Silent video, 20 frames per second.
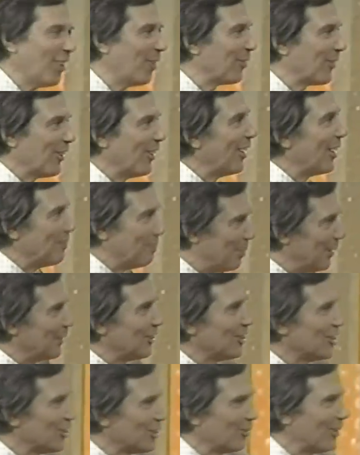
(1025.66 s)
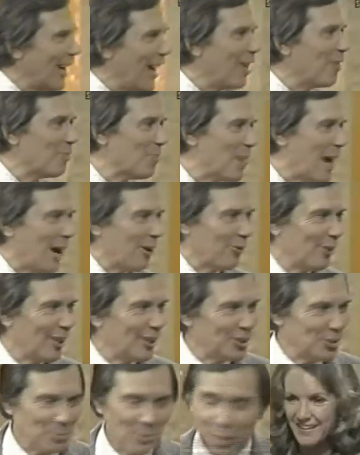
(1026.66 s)
know if there are any pigeons around Mount
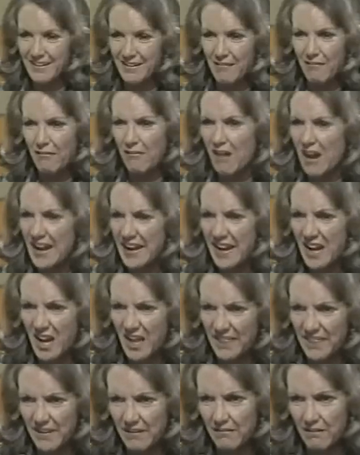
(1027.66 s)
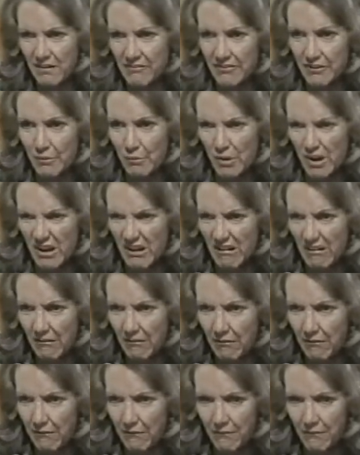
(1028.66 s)
Rushmore, but that's... Why not? They're point. everywhere.